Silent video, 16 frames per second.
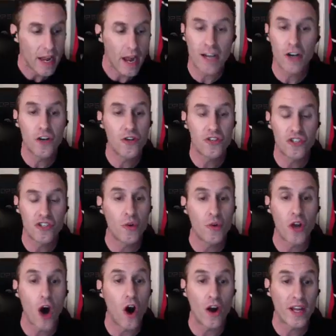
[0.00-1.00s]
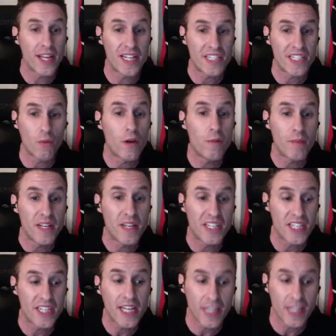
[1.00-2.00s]
introduced to an audience that wouldn't be
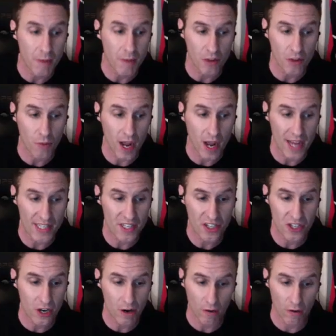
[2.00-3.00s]
seeing them otherwise. So